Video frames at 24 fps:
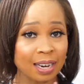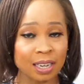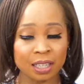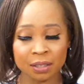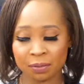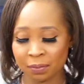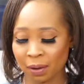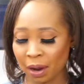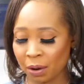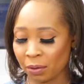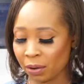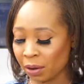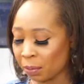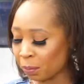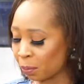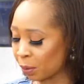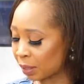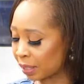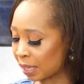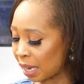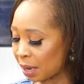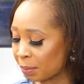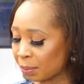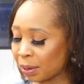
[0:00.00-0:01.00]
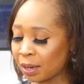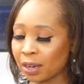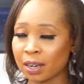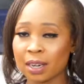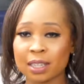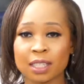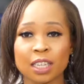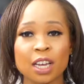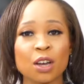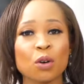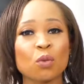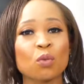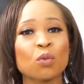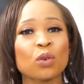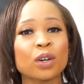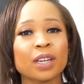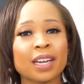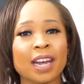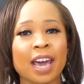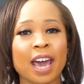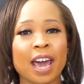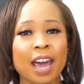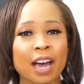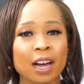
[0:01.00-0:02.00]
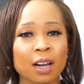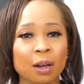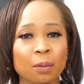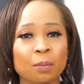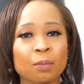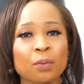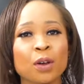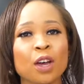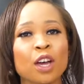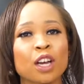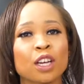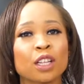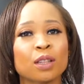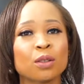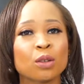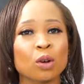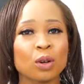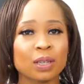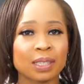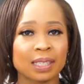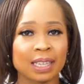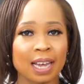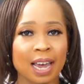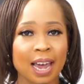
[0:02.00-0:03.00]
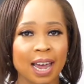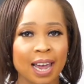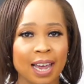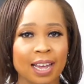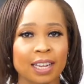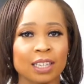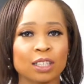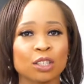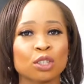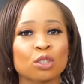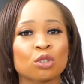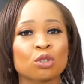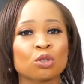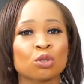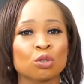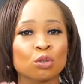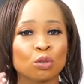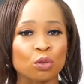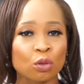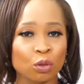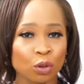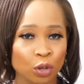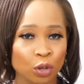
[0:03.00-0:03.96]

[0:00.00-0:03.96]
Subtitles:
is very important because it would help those ends to,